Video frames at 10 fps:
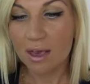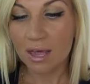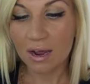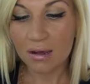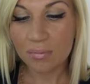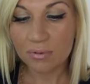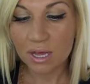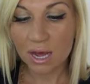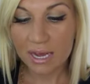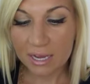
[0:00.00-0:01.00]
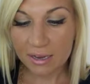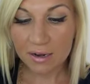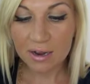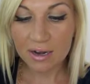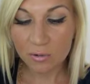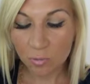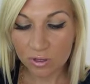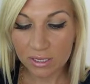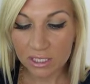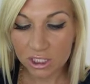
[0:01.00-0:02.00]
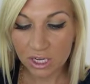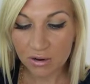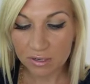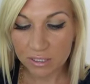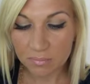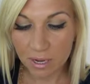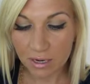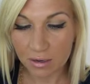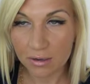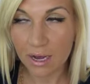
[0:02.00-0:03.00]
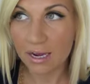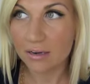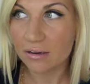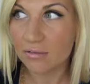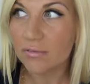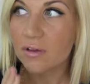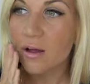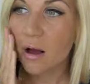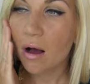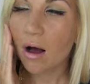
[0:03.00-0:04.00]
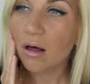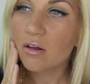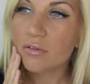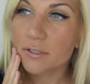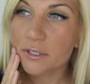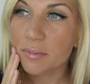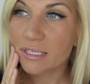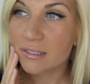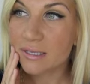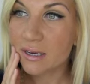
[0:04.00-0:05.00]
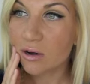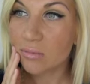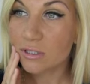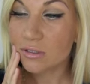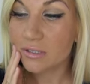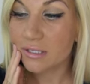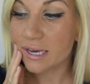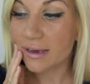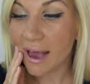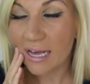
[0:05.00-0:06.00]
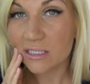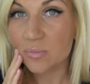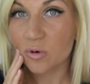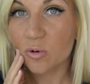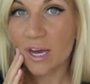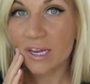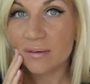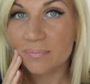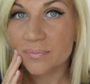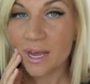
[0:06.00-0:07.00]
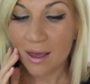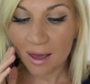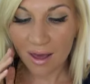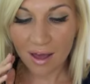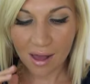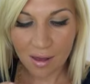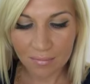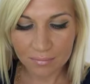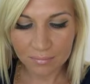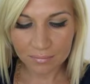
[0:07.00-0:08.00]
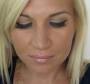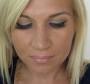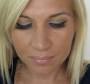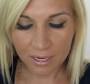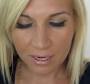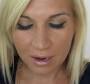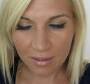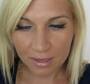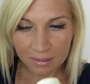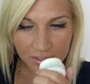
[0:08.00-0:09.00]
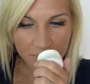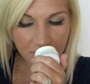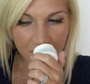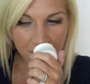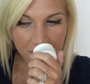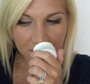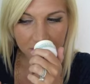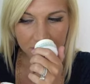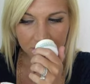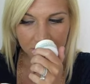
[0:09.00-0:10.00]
And I apply it in a really generous manner, kind of all over, so my skin almost looks like Casper White. But I like the smell of this.